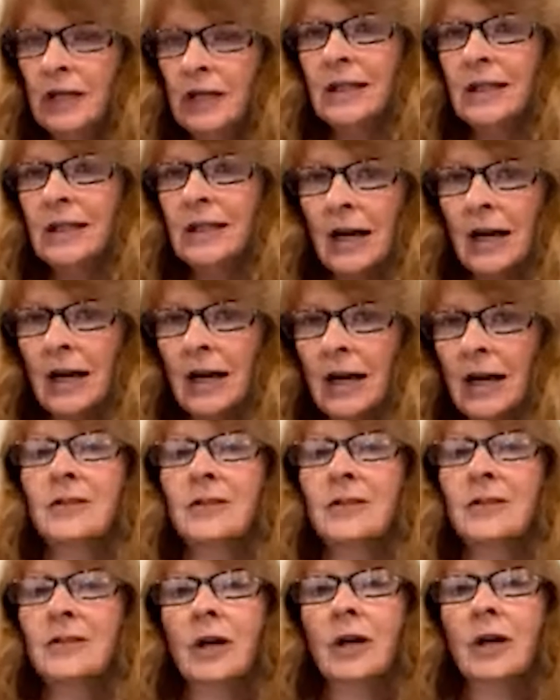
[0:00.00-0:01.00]
you hmm. need to
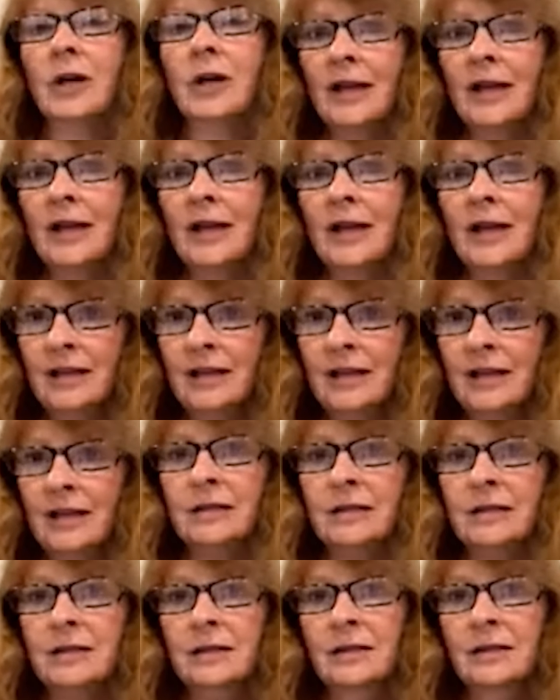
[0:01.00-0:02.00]
concentrate on
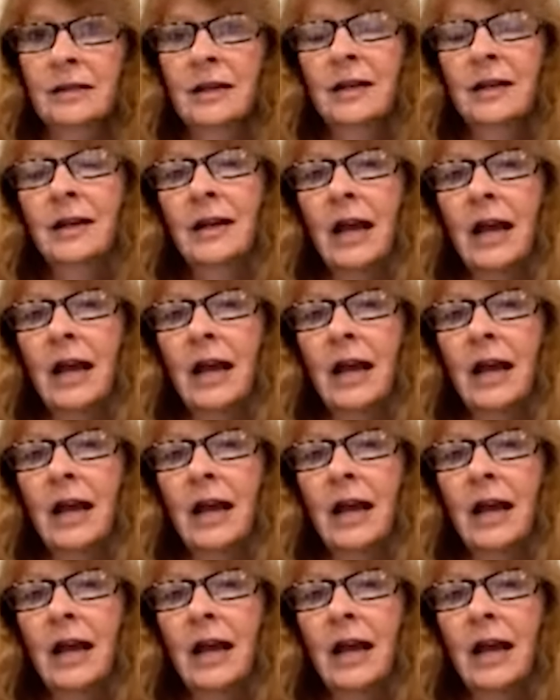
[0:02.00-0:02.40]
this,